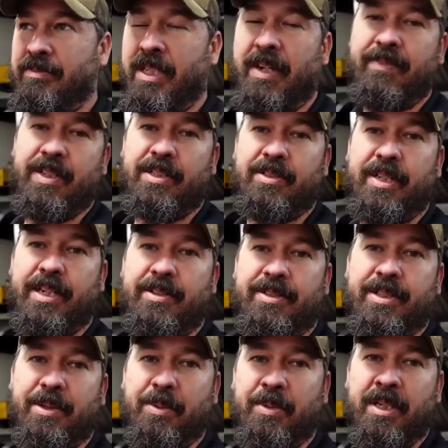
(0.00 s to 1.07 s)
every other day or
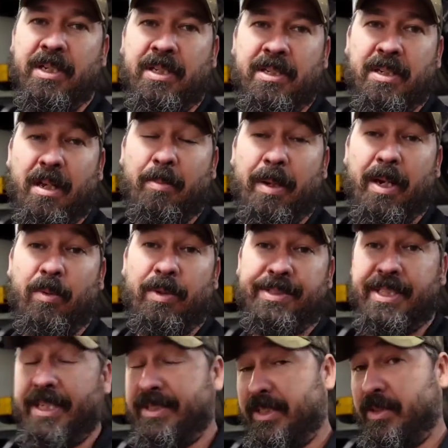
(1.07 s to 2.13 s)
two about what's
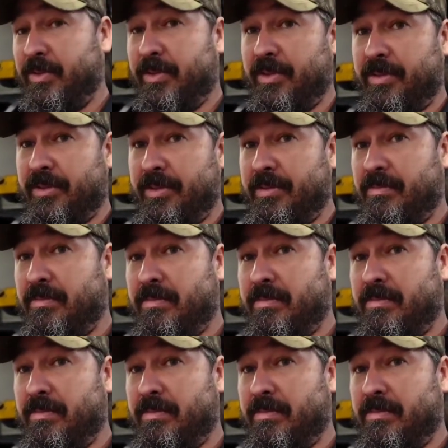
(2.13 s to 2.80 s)
actually going on